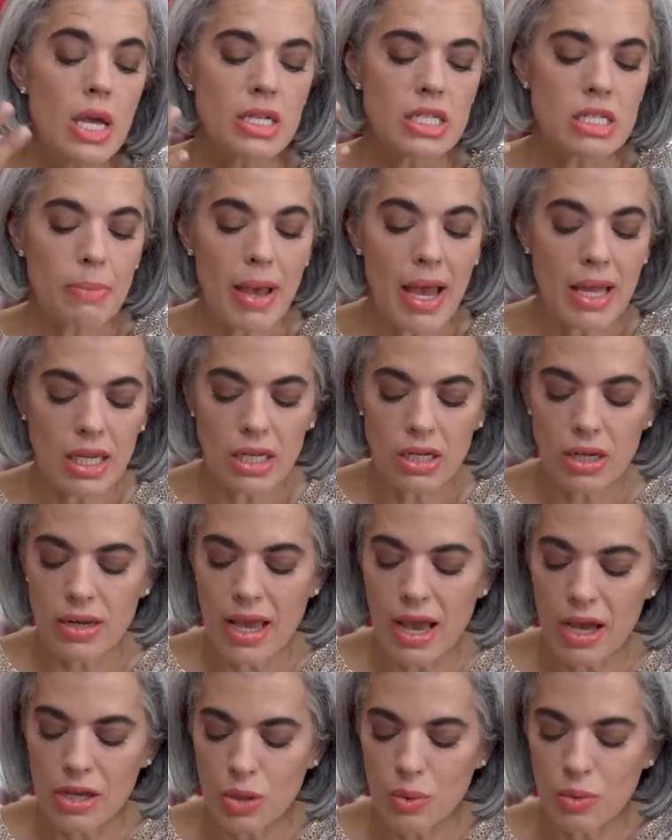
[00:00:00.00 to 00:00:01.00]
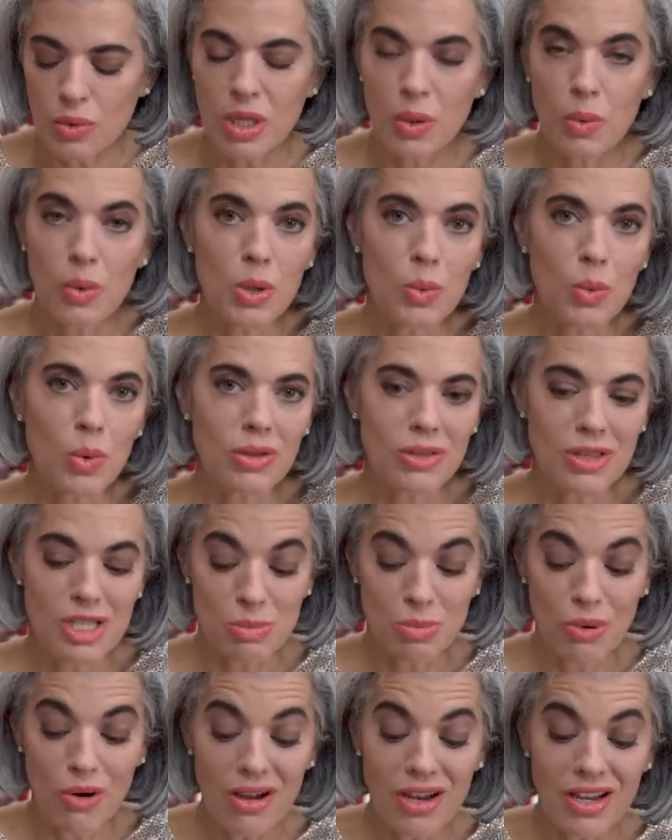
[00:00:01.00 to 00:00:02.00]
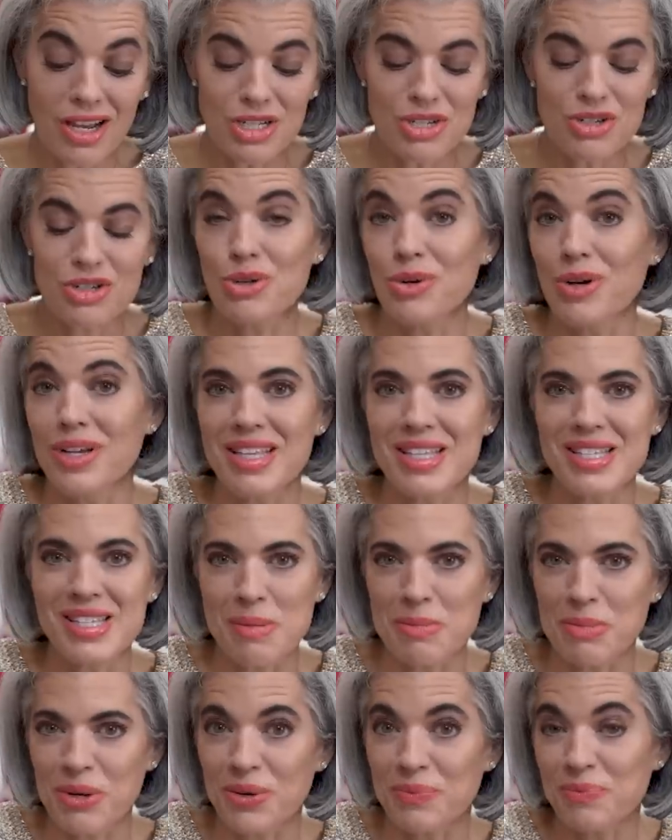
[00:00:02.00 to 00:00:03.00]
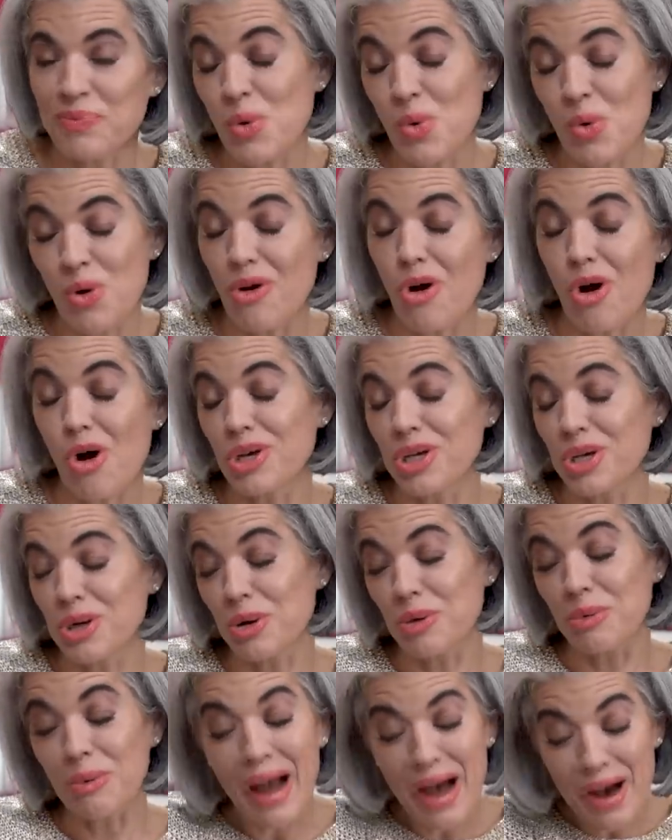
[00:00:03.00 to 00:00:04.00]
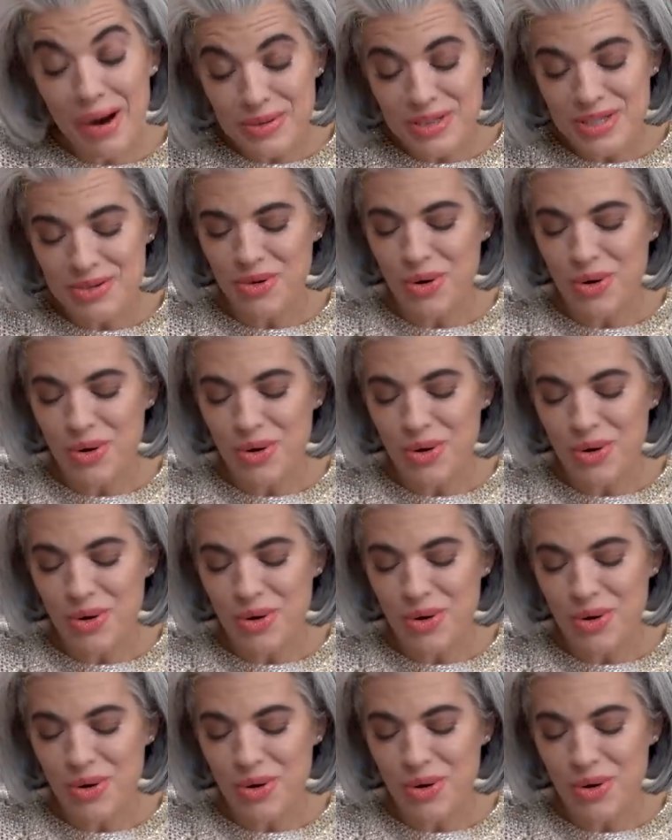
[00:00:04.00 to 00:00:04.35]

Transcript: depending on how you really want to work this product during the summer or all year round,